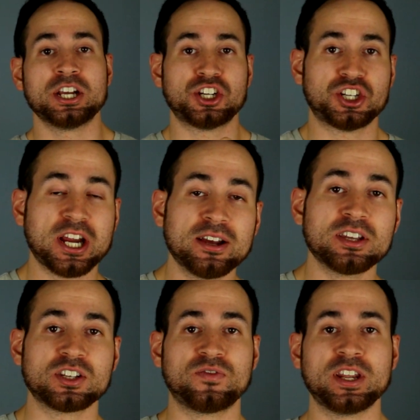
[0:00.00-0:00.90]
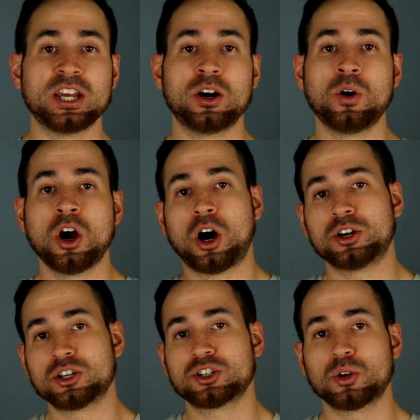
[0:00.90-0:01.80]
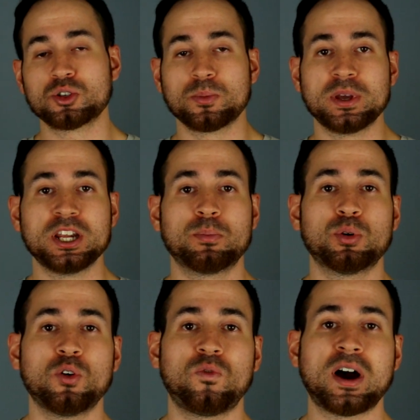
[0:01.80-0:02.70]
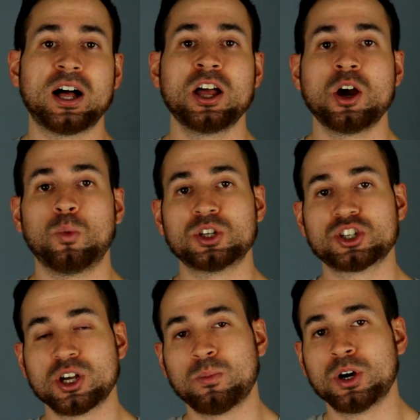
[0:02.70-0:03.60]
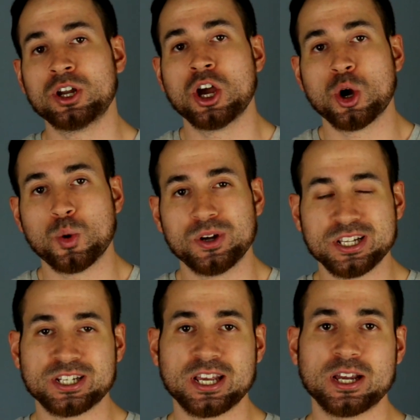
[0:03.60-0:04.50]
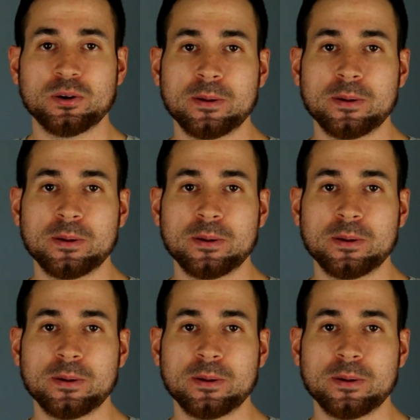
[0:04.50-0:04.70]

share this video on your social media profile with someone who needs to hear it.